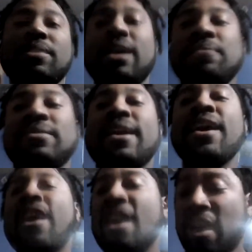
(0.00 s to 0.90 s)
but I was like,
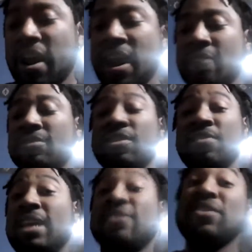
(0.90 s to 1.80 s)
all right, I'll slow
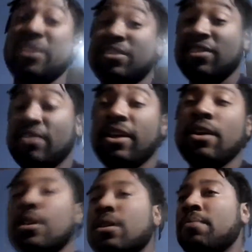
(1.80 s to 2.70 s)
down, slow down, slow down.
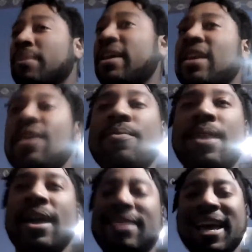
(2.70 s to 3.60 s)
But
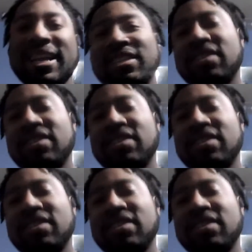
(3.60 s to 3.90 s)
anyway, that's